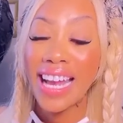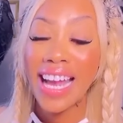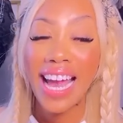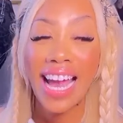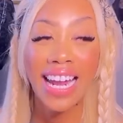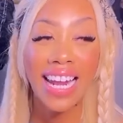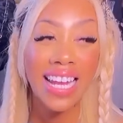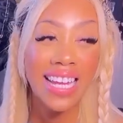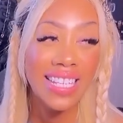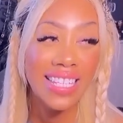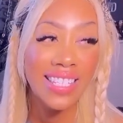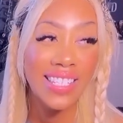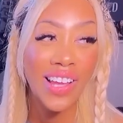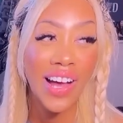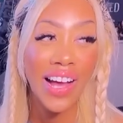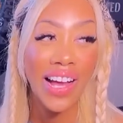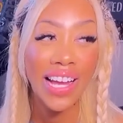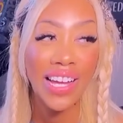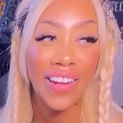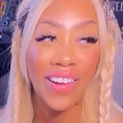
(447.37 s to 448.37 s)
And I
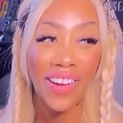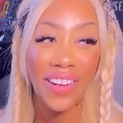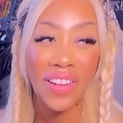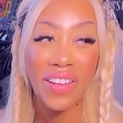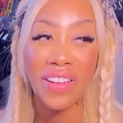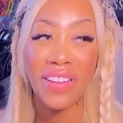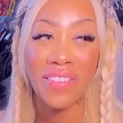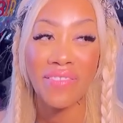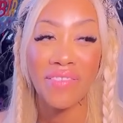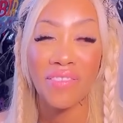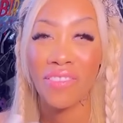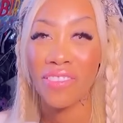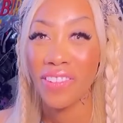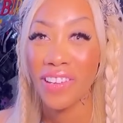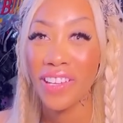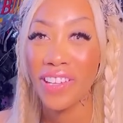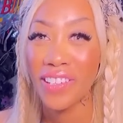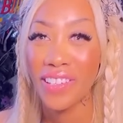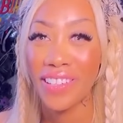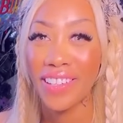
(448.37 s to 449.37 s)
saw it on a
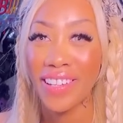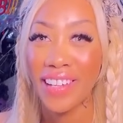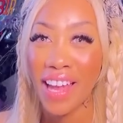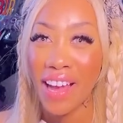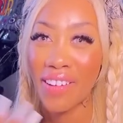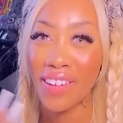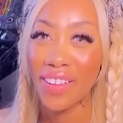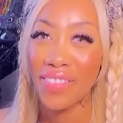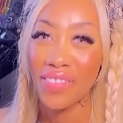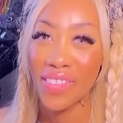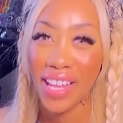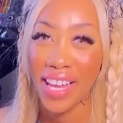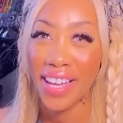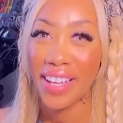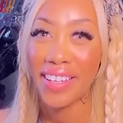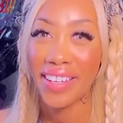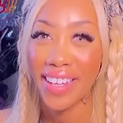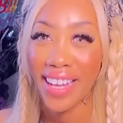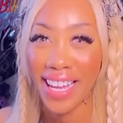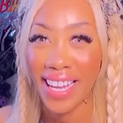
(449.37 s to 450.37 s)
reel and now I'm
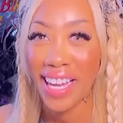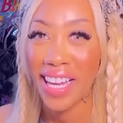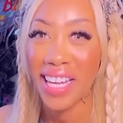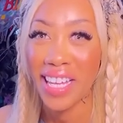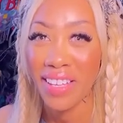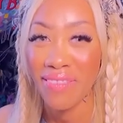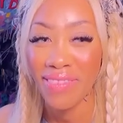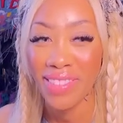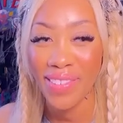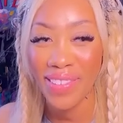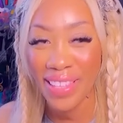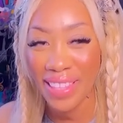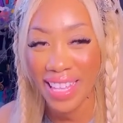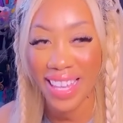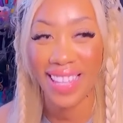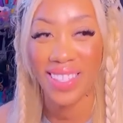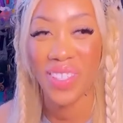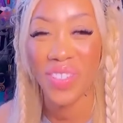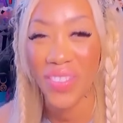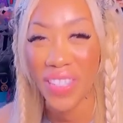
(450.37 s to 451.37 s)
like, I gotta keep doing
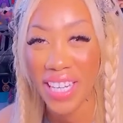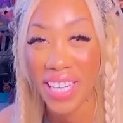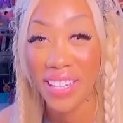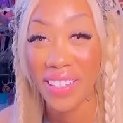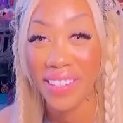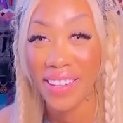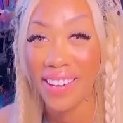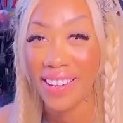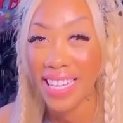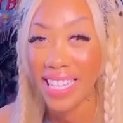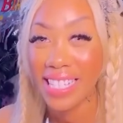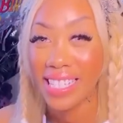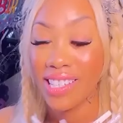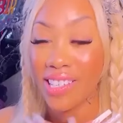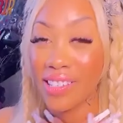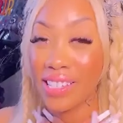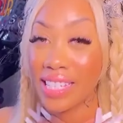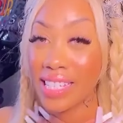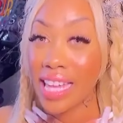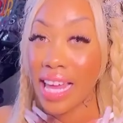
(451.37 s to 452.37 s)
that. It's freaking hilarious.
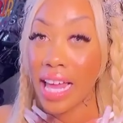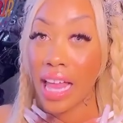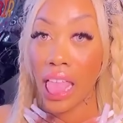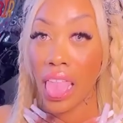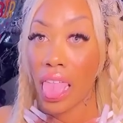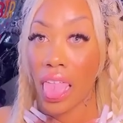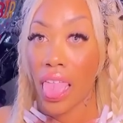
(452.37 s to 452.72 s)
So it's like,